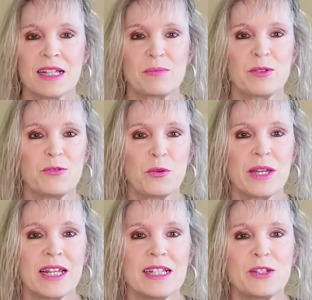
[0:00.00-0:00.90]
before we
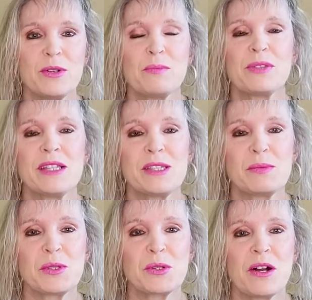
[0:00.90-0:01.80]
get into it, please
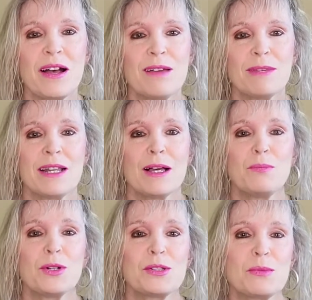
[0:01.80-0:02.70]
subscribe and help
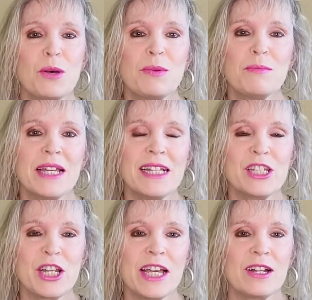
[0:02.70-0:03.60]
our small but mighty
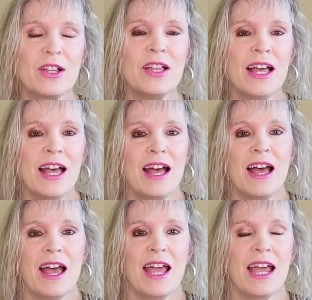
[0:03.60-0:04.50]
channel.
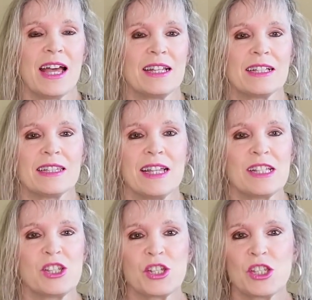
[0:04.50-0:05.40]
And
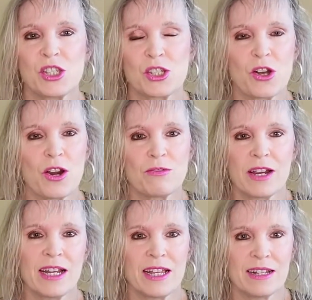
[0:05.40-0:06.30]
let's just start
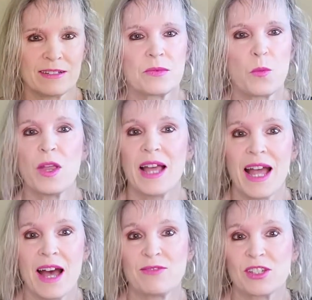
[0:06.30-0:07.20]
right in. Well, I
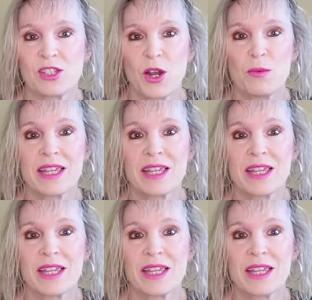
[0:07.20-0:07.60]
have to start with